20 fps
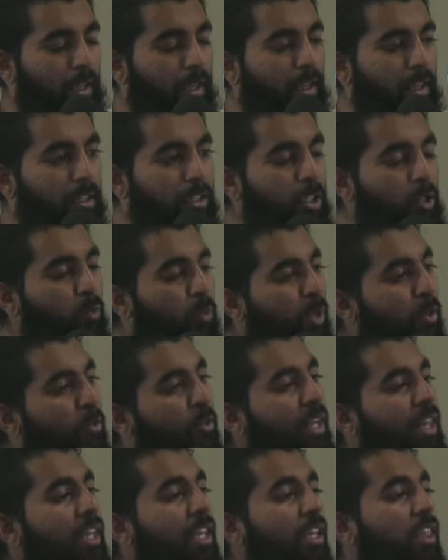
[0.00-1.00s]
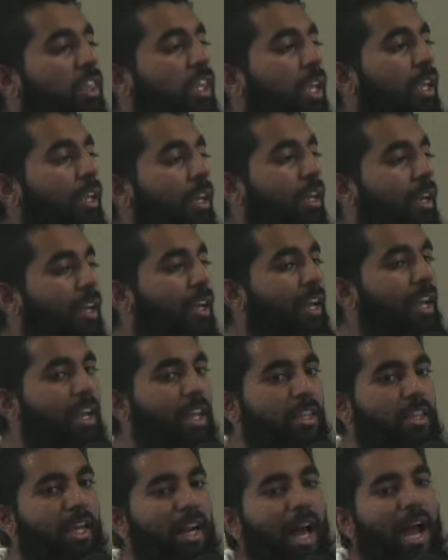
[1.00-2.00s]
Did we really
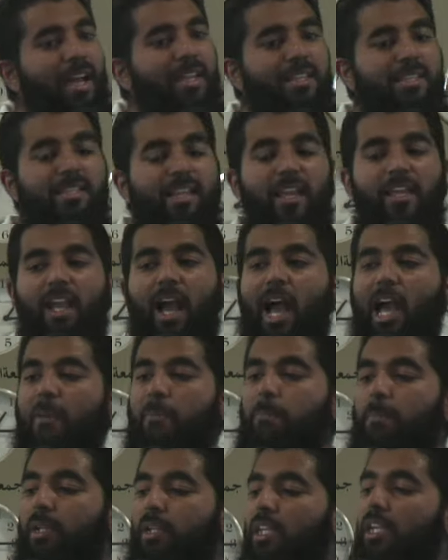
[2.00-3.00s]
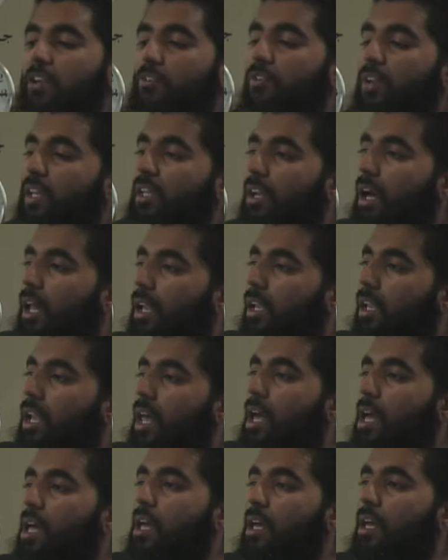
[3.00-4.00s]
think that I say I believe in
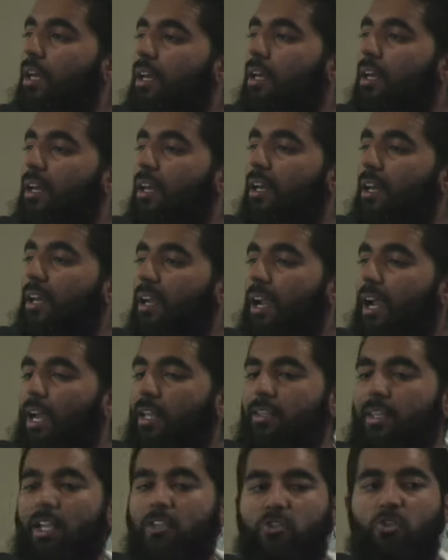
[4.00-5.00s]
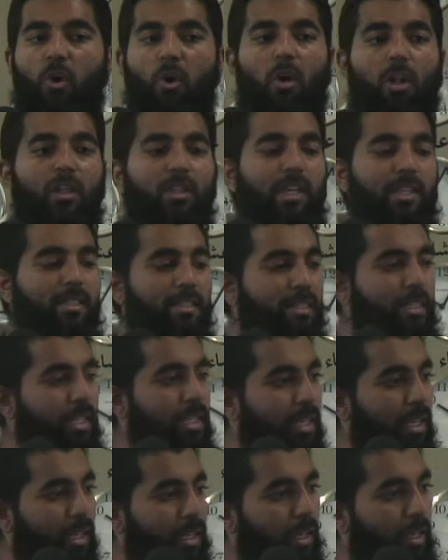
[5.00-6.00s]
Allah and that's all that's
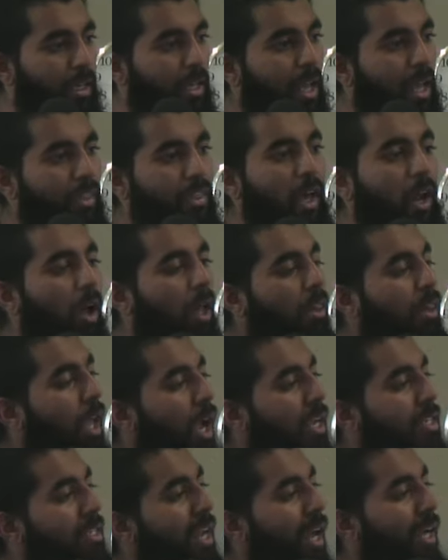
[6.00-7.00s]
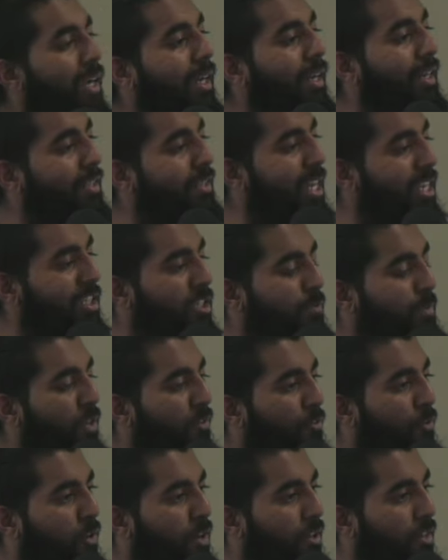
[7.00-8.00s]
needed? That Allah is not going to test me
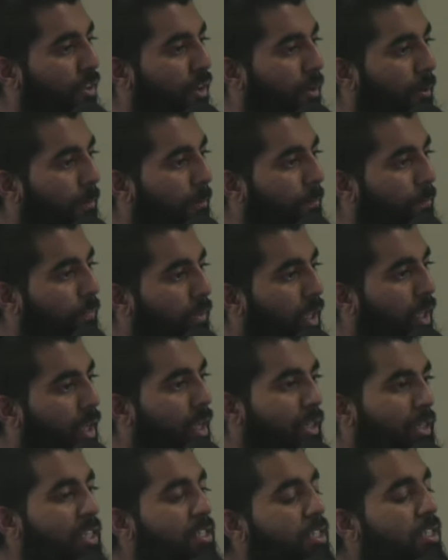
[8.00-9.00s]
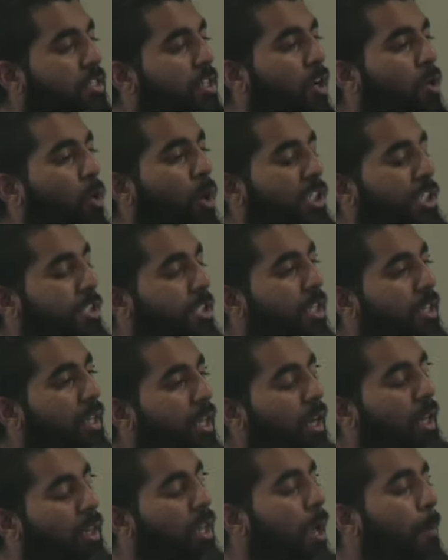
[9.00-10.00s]
further? This is a question
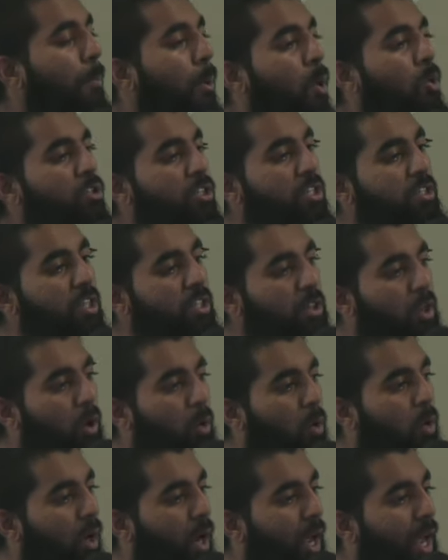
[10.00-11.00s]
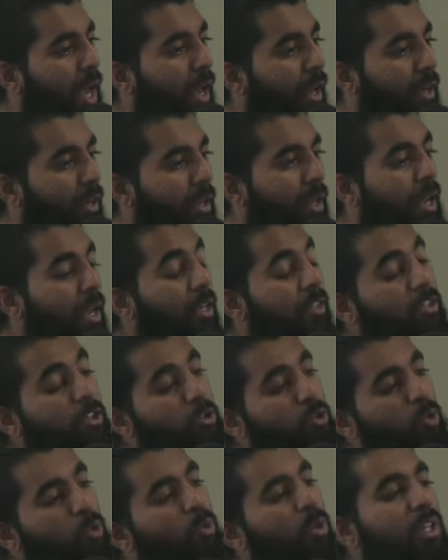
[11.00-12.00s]
that Allah poses in the Quran.
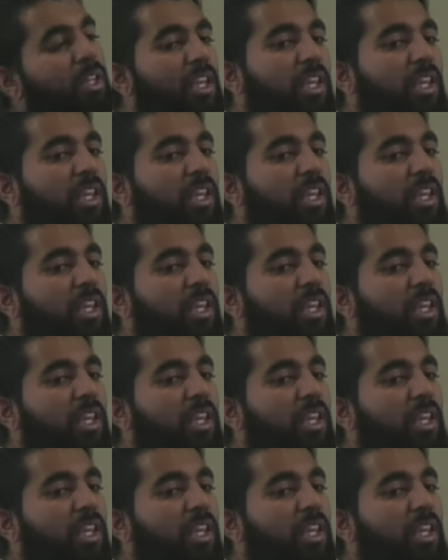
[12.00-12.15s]
Did you really